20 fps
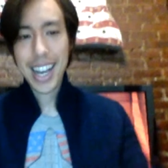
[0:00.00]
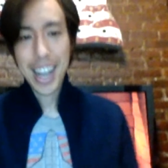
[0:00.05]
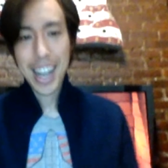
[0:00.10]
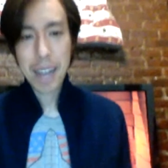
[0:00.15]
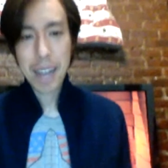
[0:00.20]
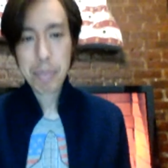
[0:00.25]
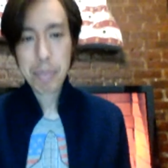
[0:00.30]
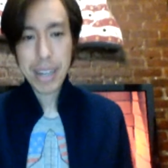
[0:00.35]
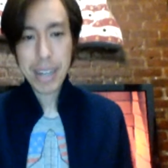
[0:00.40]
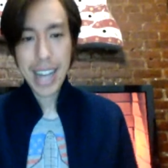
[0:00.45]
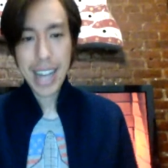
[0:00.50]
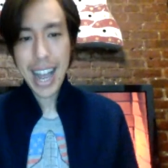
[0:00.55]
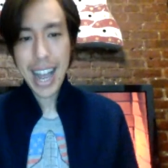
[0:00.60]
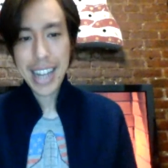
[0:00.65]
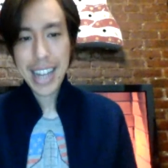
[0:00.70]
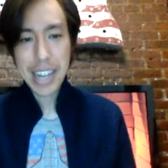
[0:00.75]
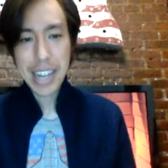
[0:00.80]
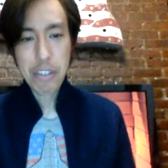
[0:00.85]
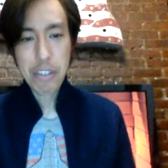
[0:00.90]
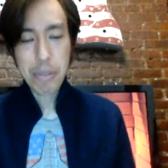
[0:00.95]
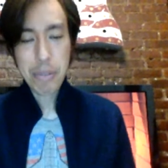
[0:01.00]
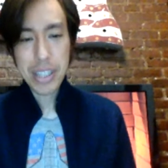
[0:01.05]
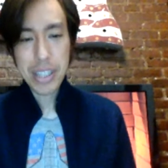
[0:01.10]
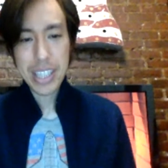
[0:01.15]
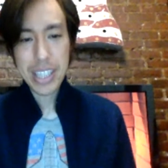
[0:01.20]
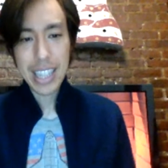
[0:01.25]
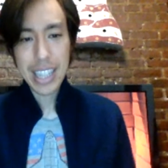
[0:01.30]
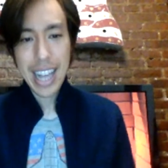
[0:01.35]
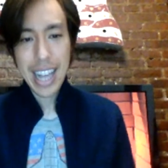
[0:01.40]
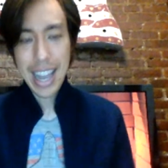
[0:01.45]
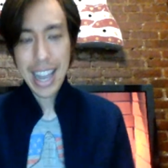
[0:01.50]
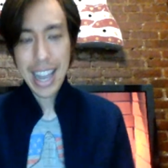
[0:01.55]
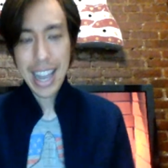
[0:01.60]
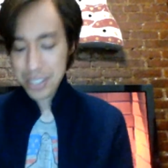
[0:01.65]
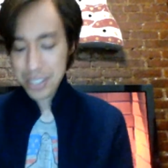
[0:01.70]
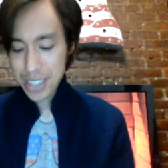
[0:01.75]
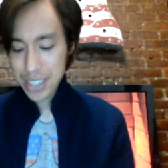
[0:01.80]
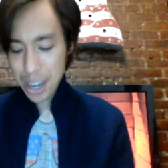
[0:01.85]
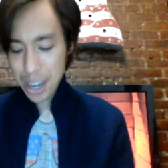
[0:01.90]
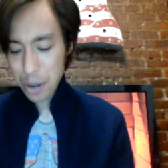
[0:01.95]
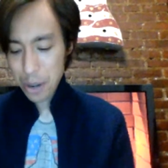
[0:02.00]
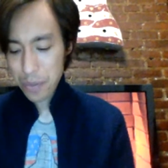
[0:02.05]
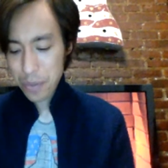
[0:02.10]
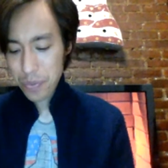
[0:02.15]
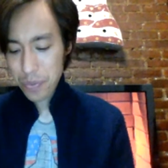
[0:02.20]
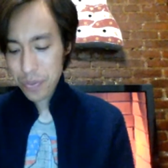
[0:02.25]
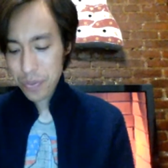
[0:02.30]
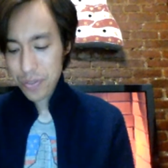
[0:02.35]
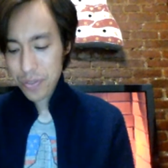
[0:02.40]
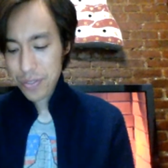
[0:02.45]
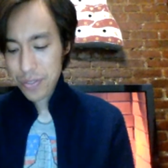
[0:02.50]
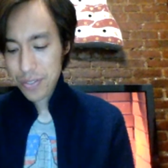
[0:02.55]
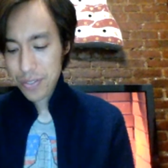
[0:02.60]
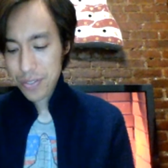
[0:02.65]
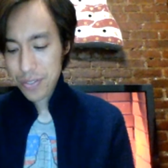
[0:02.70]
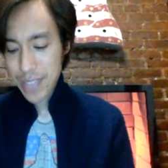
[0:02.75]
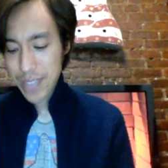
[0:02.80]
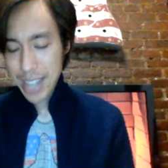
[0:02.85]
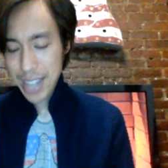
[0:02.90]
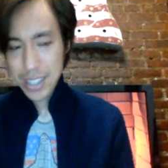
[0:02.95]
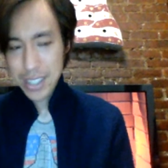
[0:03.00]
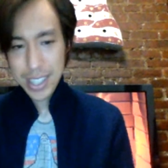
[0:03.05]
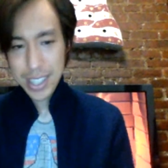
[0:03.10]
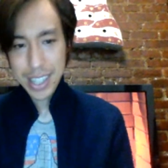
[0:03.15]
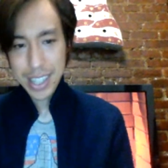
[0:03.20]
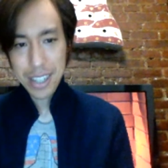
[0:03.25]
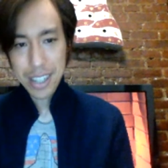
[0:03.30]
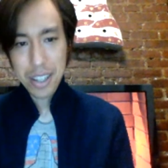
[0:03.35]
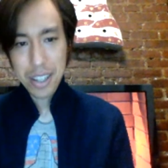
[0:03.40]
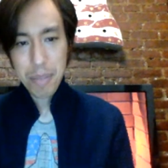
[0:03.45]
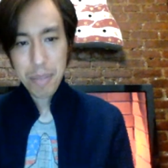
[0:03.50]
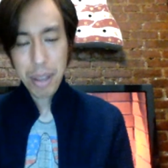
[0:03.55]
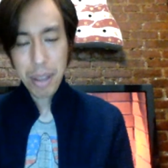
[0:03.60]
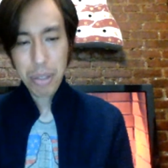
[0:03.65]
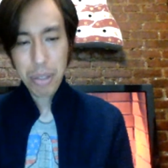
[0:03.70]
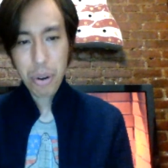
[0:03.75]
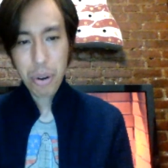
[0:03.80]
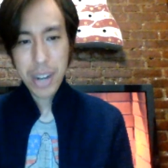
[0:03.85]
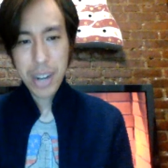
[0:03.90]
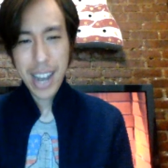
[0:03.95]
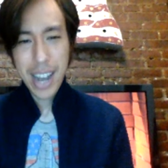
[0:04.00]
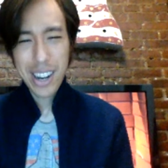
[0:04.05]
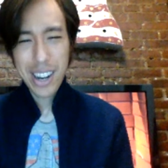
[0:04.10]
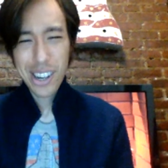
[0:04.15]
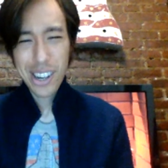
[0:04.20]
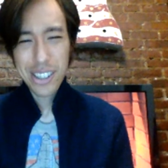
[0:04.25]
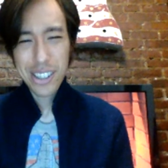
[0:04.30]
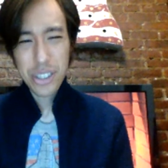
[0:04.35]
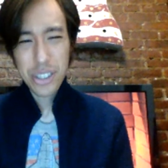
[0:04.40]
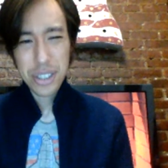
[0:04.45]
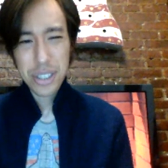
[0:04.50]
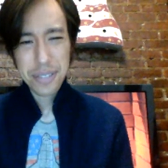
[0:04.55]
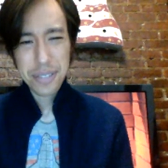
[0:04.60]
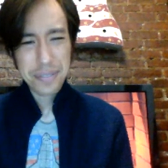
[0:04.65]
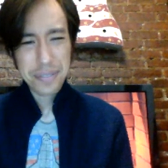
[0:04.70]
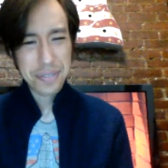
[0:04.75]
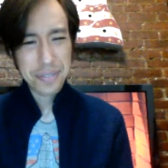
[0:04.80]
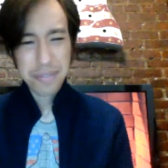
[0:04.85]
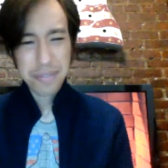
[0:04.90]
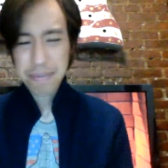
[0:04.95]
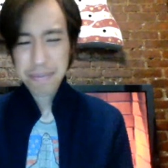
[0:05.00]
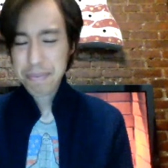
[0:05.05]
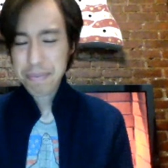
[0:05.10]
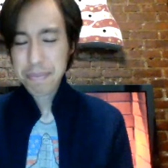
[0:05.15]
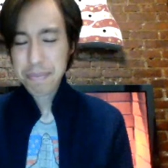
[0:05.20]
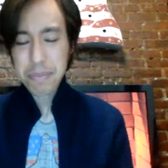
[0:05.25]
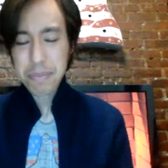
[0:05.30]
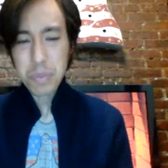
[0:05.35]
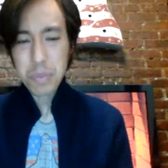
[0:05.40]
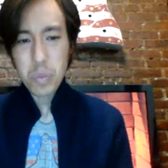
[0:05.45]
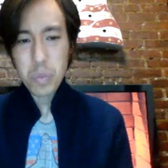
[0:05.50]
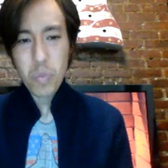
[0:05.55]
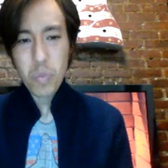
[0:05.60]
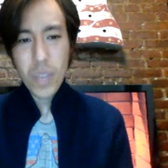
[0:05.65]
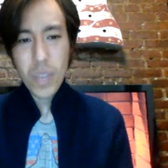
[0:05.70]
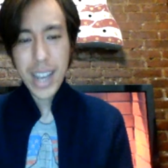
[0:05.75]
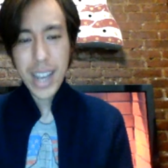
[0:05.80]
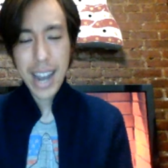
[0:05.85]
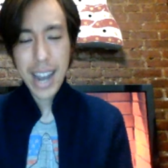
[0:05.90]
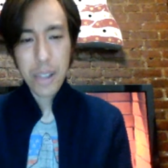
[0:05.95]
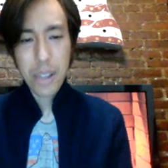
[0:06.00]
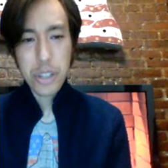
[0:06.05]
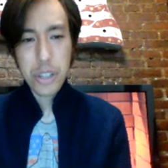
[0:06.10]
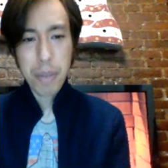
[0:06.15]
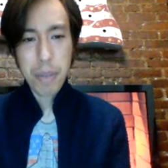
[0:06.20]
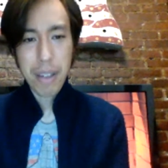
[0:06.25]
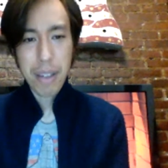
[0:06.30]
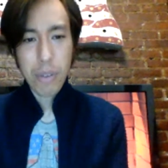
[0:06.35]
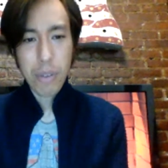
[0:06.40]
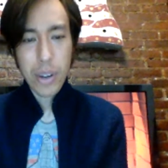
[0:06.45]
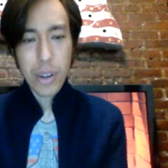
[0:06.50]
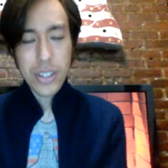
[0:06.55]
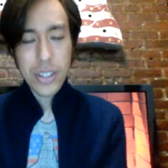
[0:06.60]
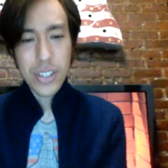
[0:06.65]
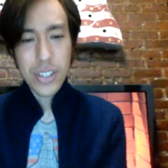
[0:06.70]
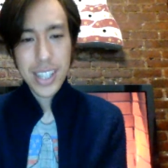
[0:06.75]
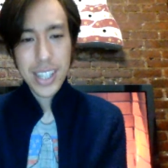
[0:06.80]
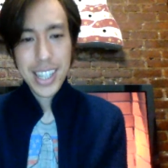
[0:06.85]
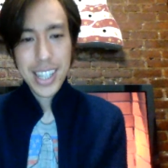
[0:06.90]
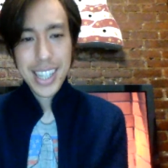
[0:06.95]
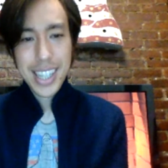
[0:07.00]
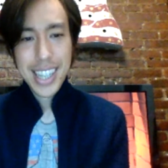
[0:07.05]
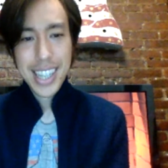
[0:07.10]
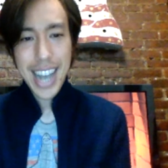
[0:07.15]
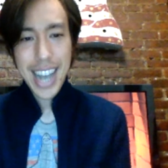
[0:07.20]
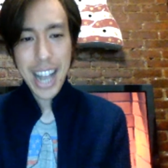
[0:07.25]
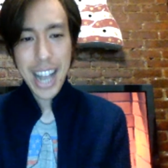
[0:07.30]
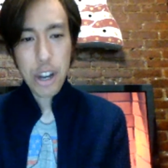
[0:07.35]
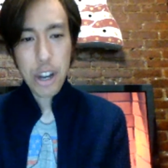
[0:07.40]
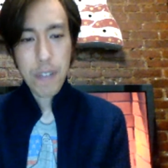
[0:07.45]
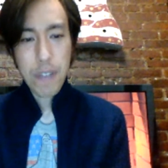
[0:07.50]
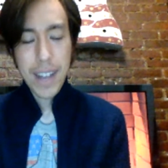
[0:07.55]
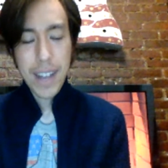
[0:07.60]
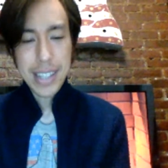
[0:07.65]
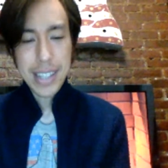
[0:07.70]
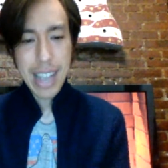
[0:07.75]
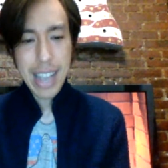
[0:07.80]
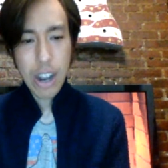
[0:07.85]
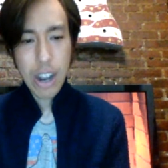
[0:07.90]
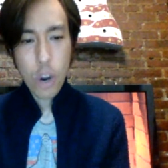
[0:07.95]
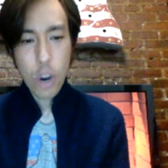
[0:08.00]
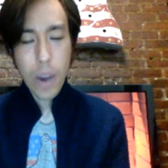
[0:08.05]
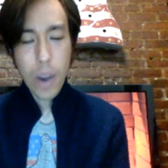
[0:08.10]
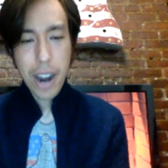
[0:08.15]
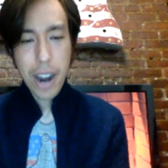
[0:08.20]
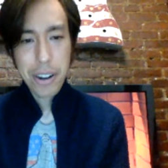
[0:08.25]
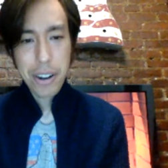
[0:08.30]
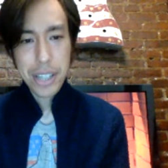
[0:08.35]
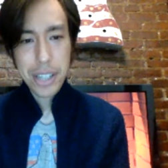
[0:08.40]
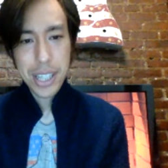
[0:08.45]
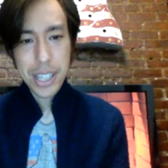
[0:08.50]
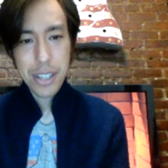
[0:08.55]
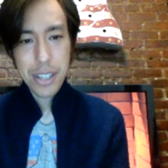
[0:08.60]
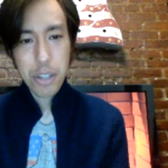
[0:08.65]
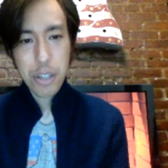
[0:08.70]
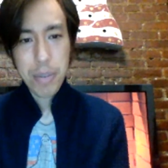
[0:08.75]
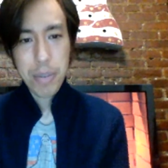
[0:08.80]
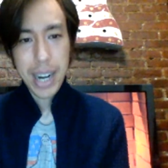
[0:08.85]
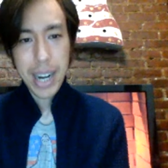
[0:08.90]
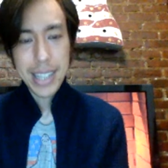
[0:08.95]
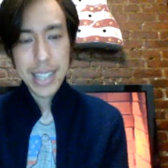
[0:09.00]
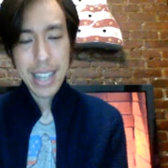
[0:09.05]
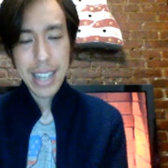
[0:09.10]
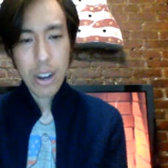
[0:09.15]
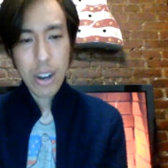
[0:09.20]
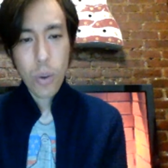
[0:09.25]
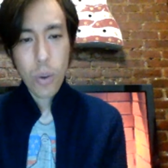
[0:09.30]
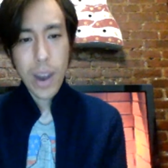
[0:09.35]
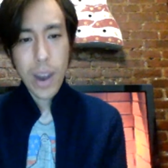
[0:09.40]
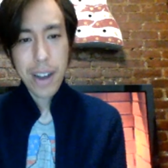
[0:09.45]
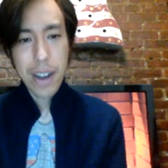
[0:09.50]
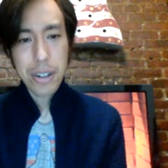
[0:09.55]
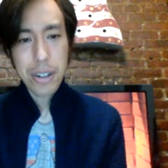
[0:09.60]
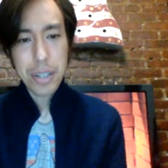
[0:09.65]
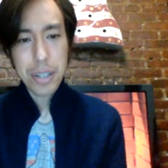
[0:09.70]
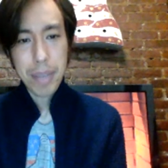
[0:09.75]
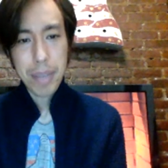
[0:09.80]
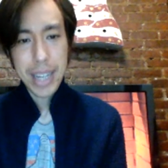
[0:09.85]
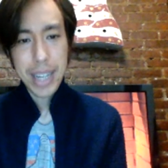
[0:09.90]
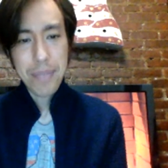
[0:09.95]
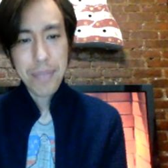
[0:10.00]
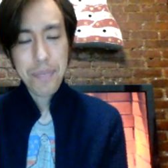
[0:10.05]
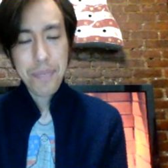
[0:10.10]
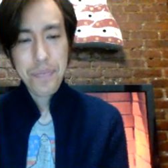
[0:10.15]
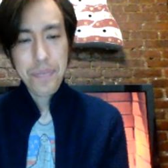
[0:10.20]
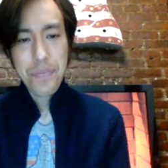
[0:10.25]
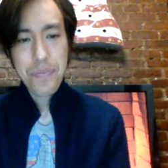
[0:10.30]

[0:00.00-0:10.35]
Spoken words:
But I never miss the live, so that's the deal. My throat kind of hurts, kind of losing my voice. I don't know if I sound quieter to you, but I sound quieter to me.